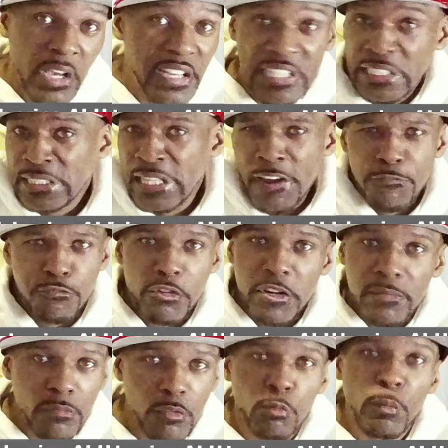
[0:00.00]
It's different.
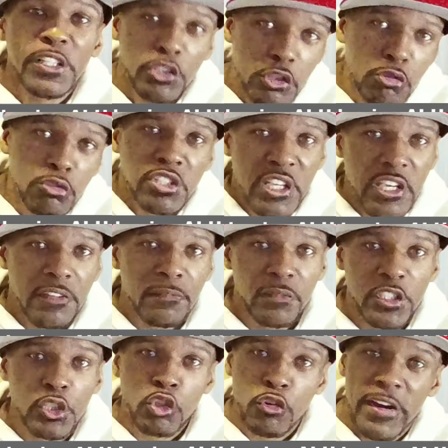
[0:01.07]
Wait till you see it.
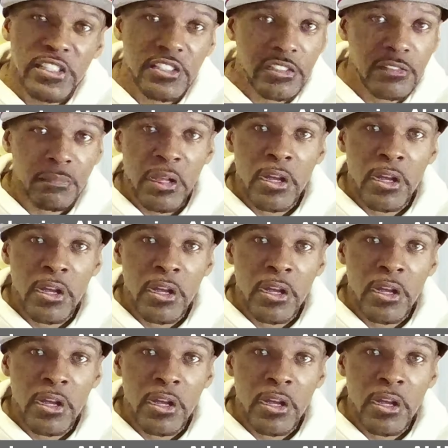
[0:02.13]
It's crazy.